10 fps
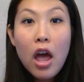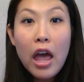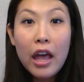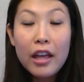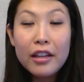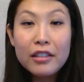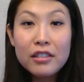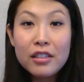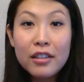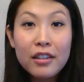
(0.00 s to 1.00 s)

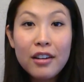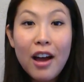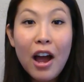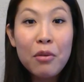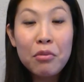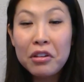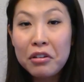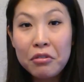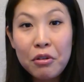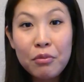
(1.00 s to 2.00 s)
And I really
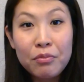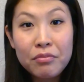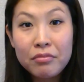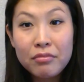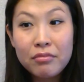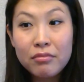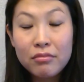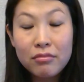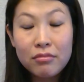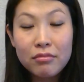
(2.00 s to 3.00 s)
don't know.
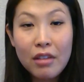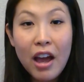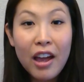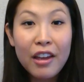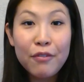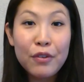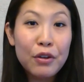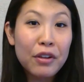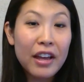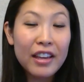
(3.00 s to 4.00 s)
I
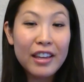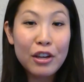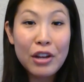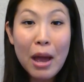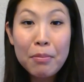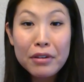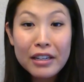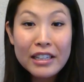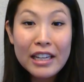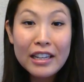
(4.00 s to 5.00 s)
feel like it could happen
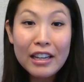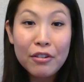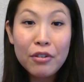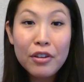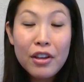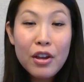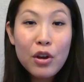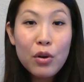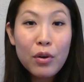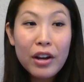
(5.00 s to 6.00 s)
any day now,
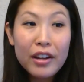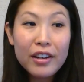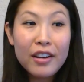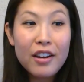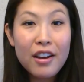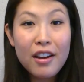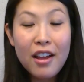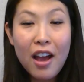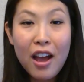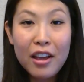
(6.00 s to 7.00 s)
right?
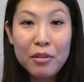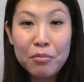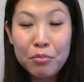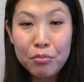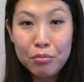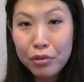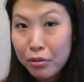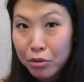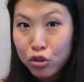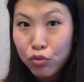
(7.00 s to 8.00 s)
I'm pretty
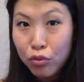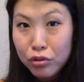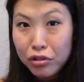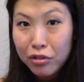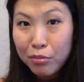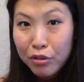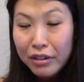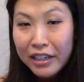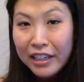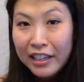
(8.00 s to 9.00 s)
much full term
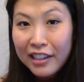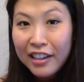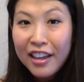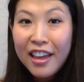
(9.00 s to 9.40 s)
already.